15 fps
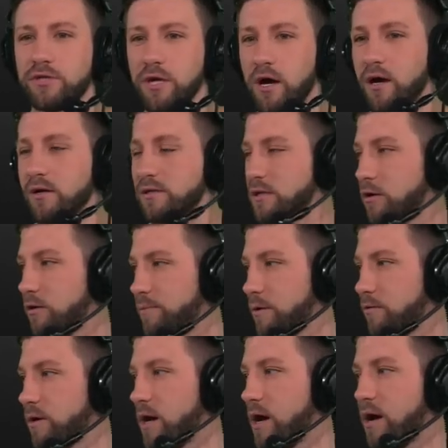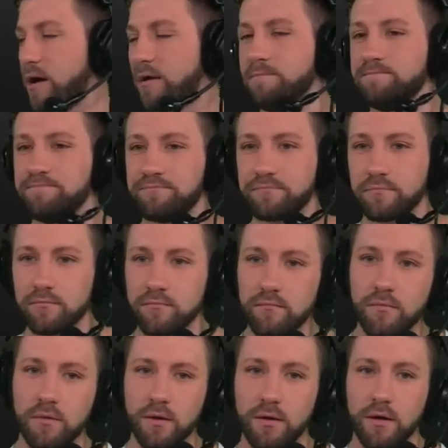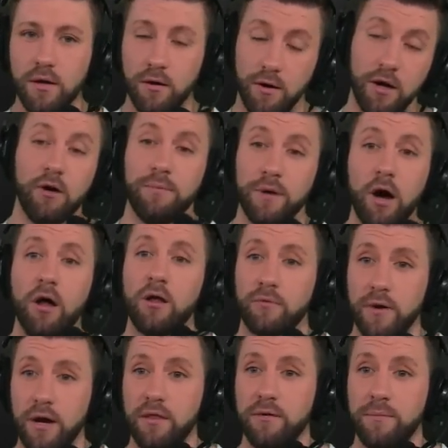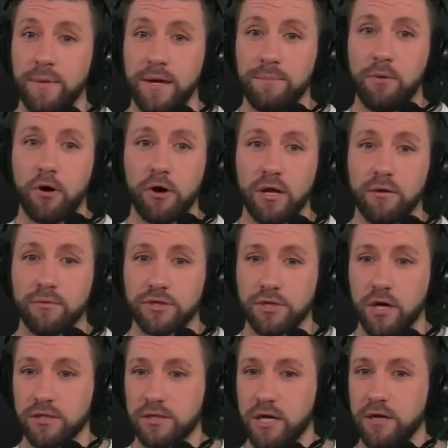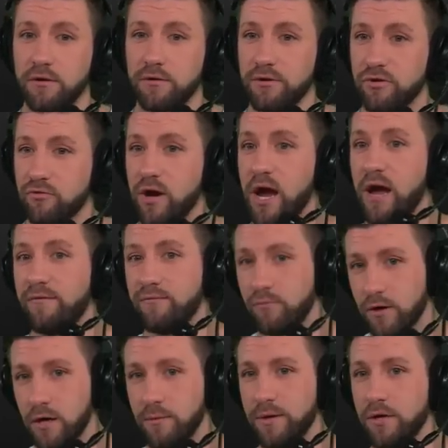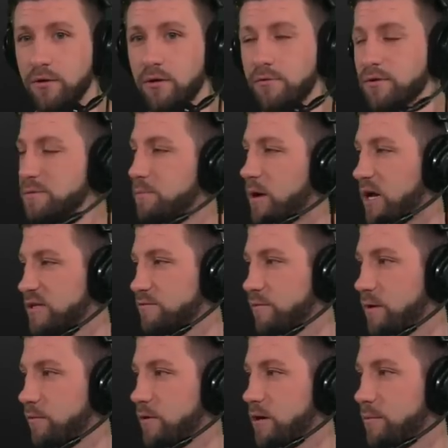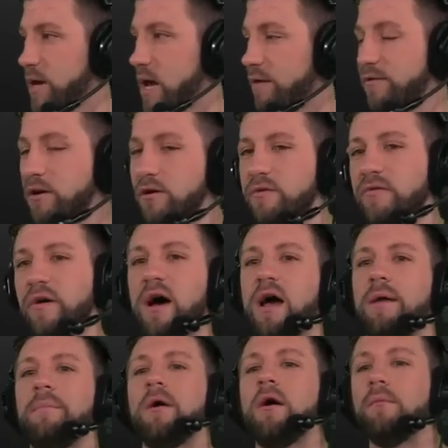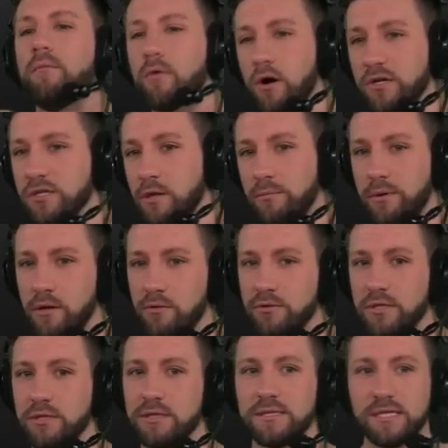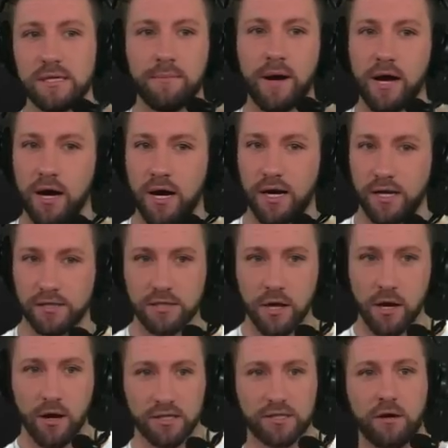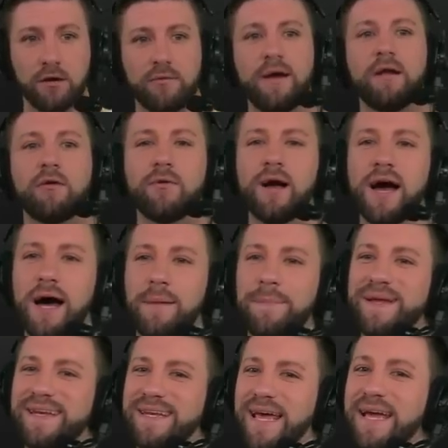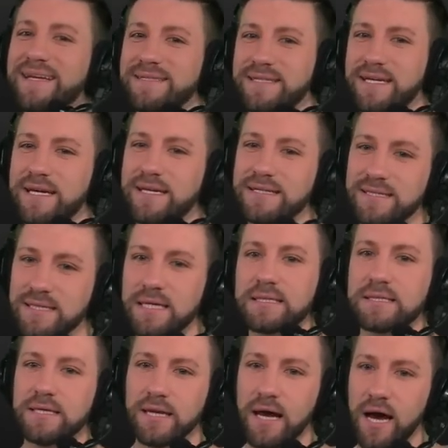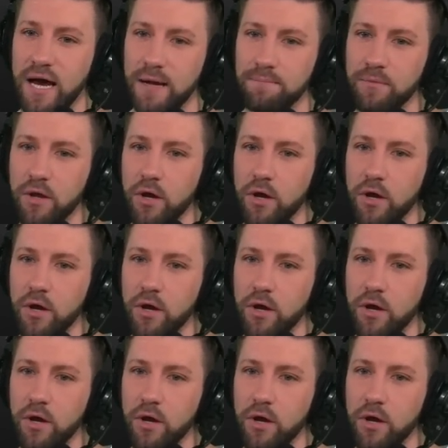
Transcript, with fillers: Chugs, I hope you and I, well, I hope y'all are ready to be partying with Chugs and I during the draft. We're going to be doing it responsibly. We're going to be having a good time. We're also going to be using ZBiotics. Let's go to Raider Rob 1969.